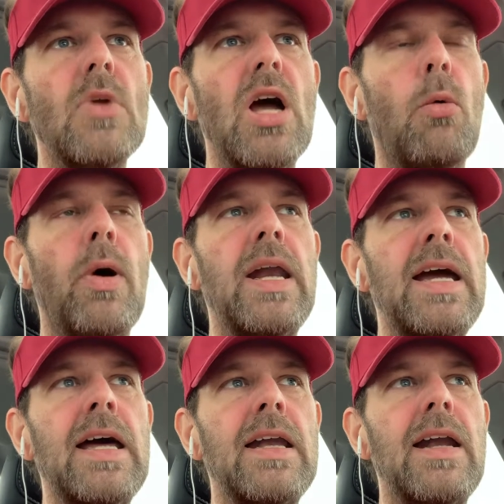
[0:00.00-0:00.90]
I went
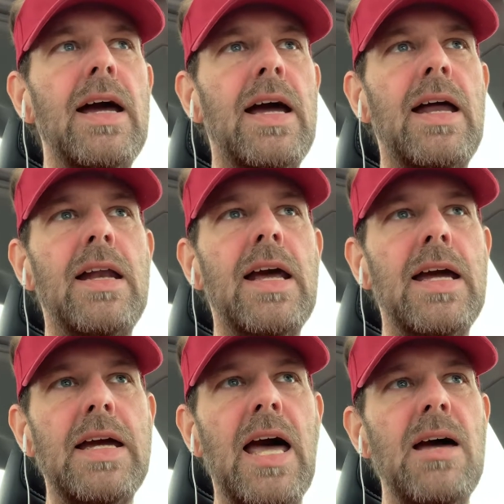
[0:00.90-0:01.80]
in and
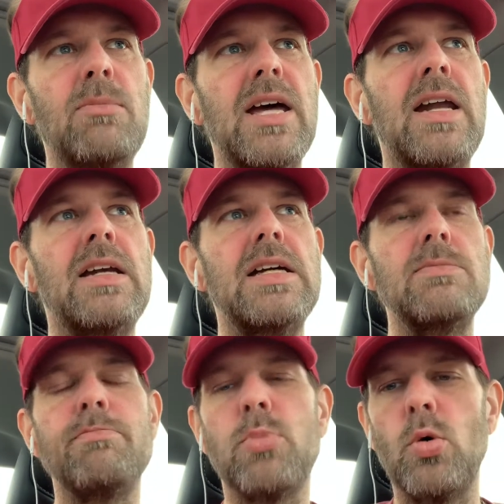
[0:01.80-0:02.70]
he came in and he
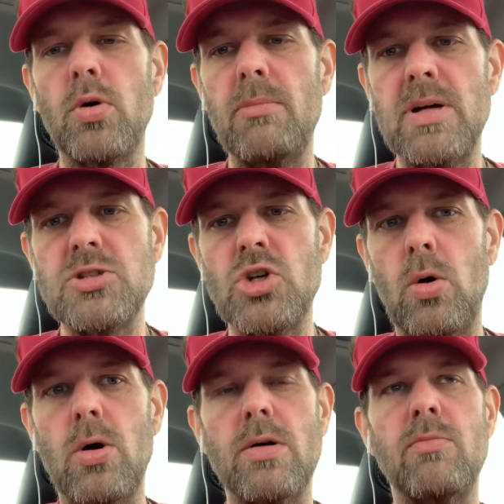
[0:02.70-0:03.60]
pulled up my
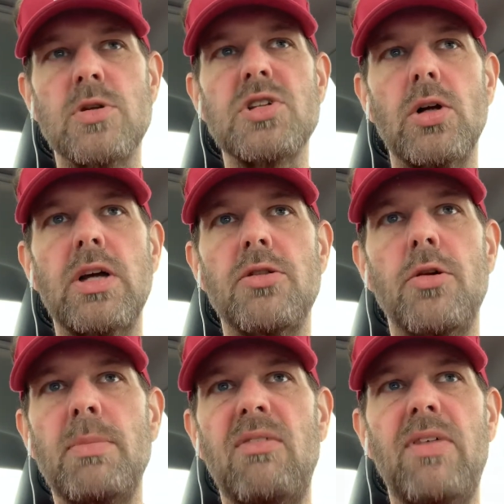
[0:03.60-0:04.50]
chart and was looking through
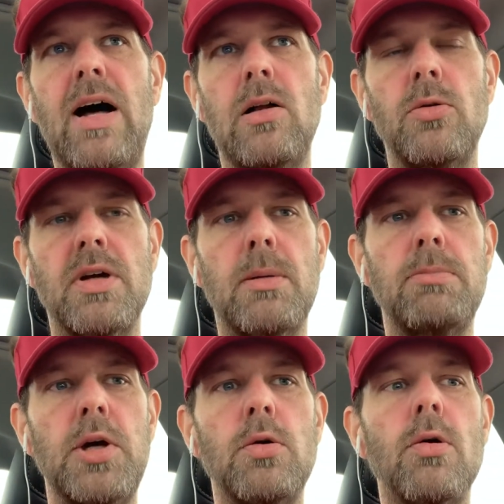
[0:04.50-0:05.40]
my file on the
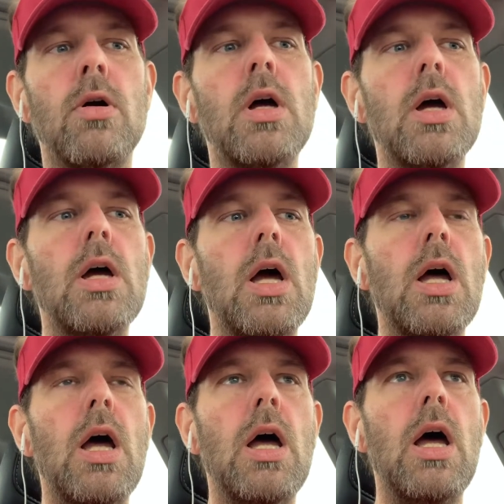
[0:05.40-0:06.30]
computer.
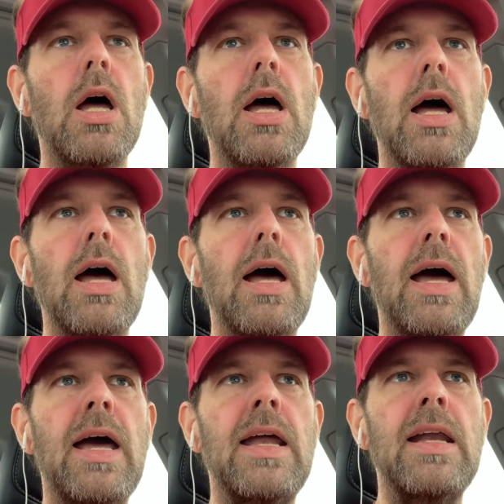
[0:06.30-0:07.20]

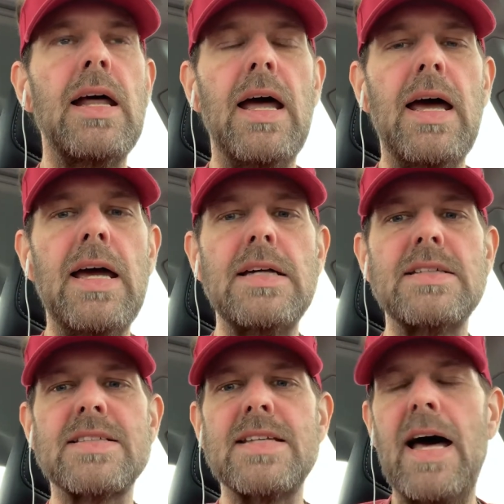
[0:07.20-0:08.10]
And
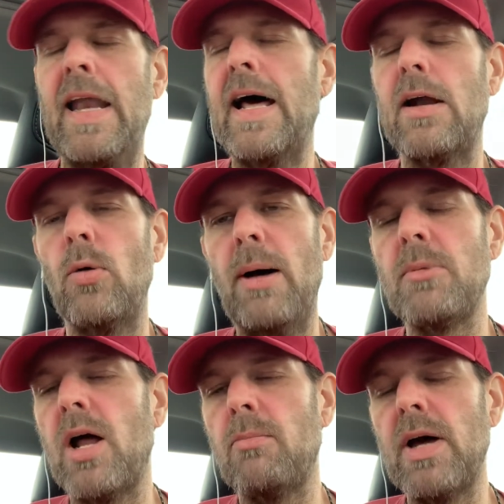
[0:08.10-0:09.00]
I'm
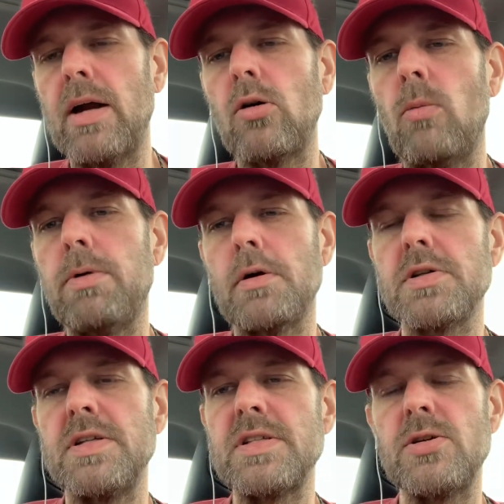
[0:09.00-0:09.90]
not a medical
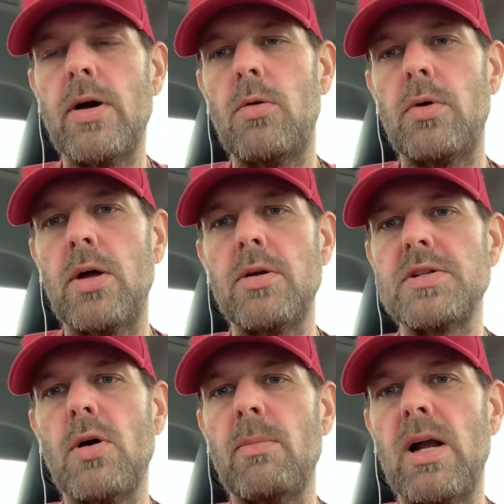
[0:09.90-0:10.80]
person, so I don't know the
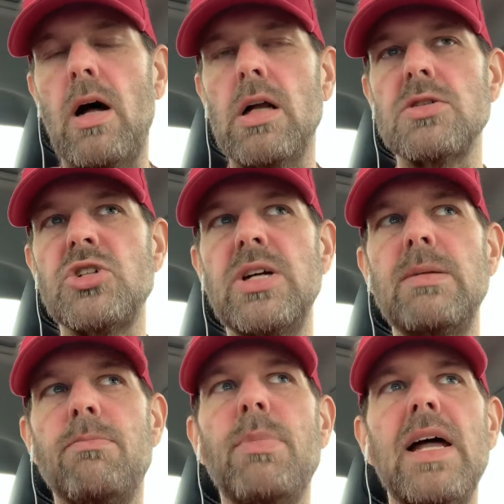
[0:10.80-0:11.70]

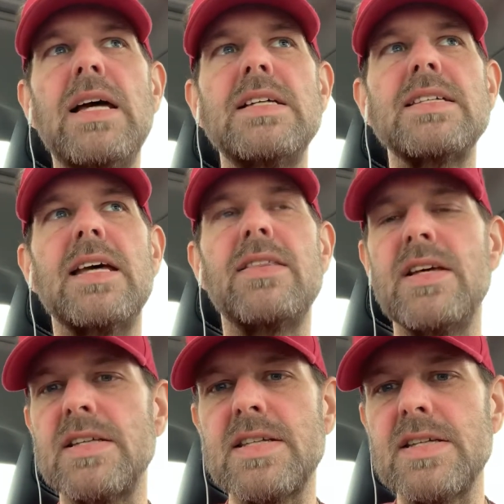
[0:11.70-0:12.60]
terminology, but he said
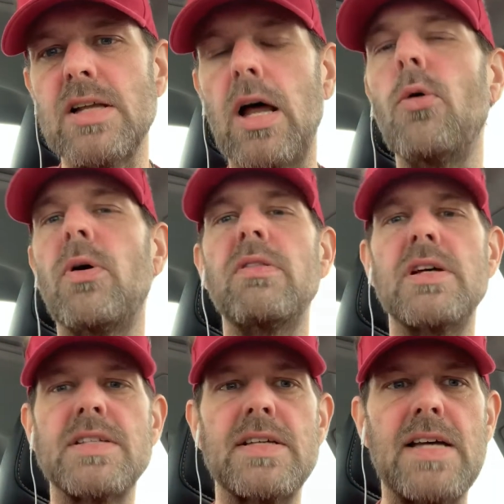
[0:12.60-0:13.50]
this is low and
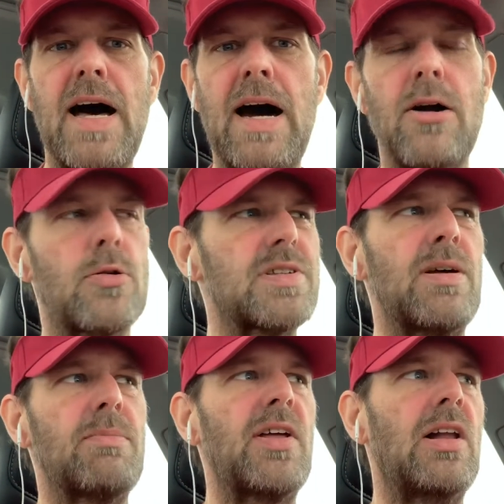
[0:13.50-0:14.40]
this is high or
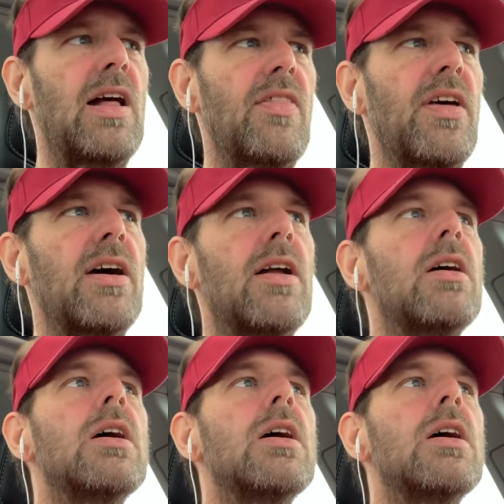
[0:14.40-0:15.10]
something like that.